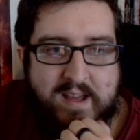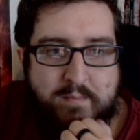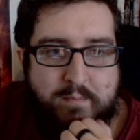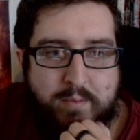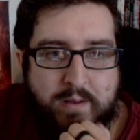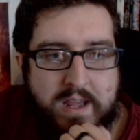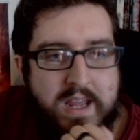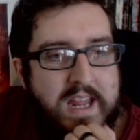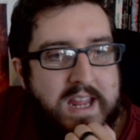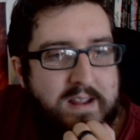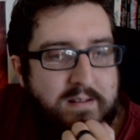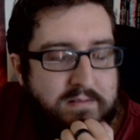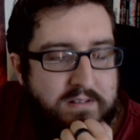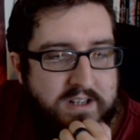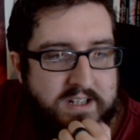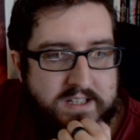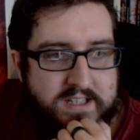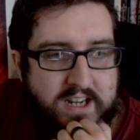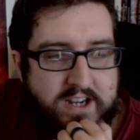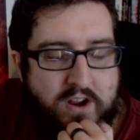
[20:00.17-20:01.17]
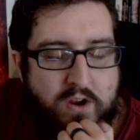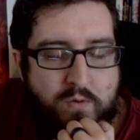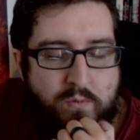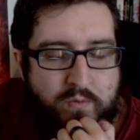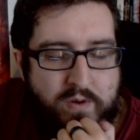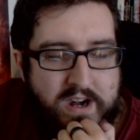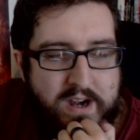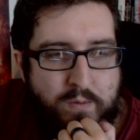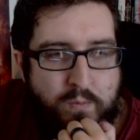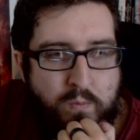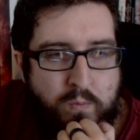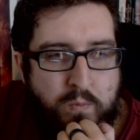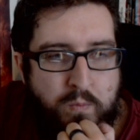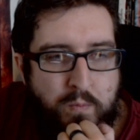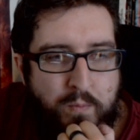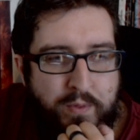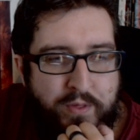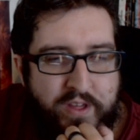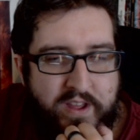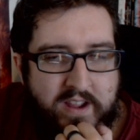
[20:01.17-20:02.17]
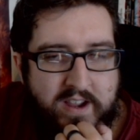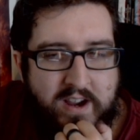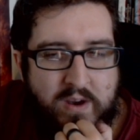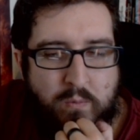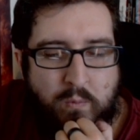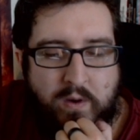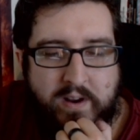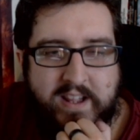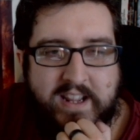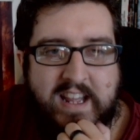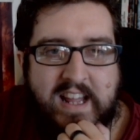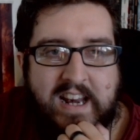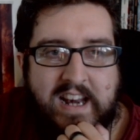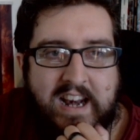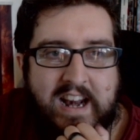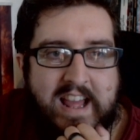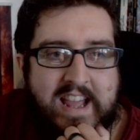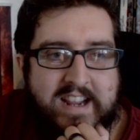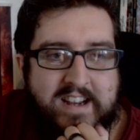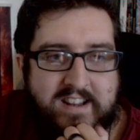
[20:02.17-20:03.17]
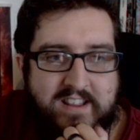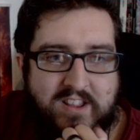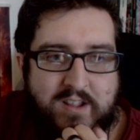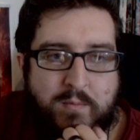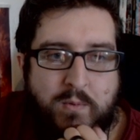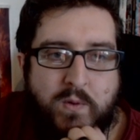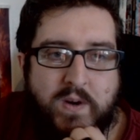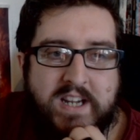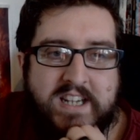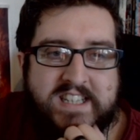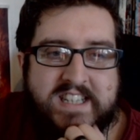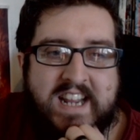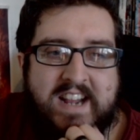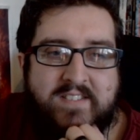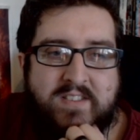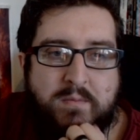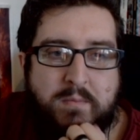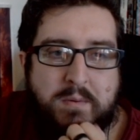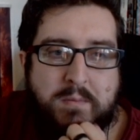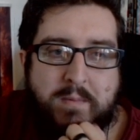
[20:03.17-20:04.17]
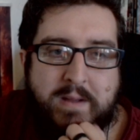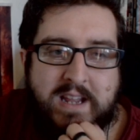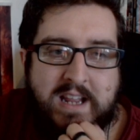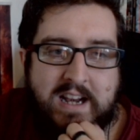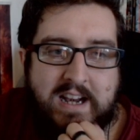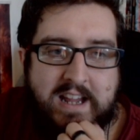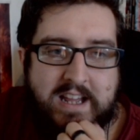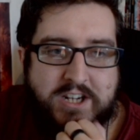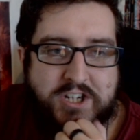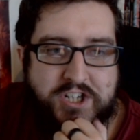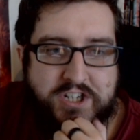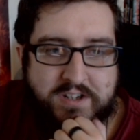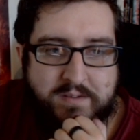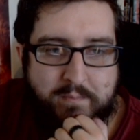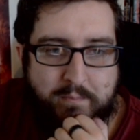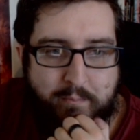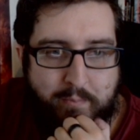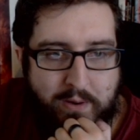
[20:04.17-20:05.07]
B, because I don't really think I'd want to collect them, or at least have them in my collection,